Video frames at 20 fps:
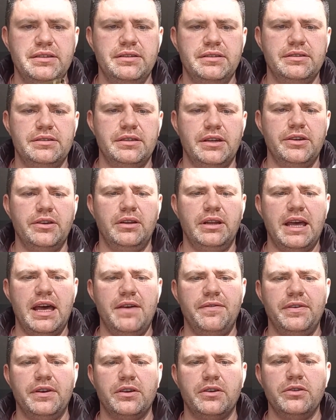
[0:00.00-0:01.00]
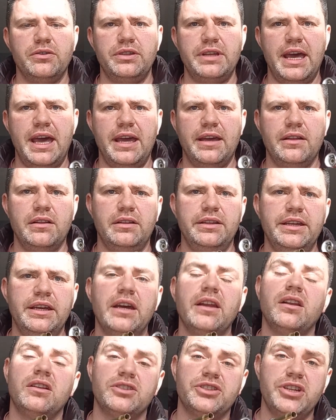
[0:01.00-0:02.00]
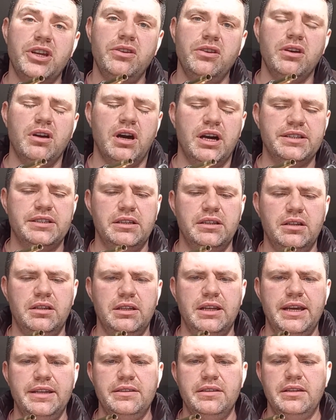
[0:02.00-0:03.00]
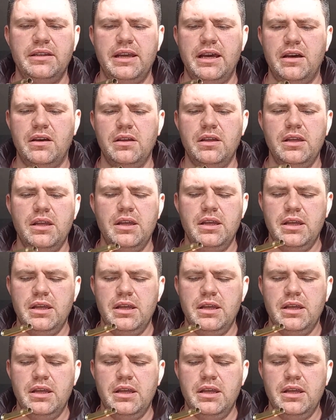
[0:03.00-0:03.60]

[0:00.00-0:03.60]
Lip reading: so you'll have a good angle here, and I'll show you guys a little later now.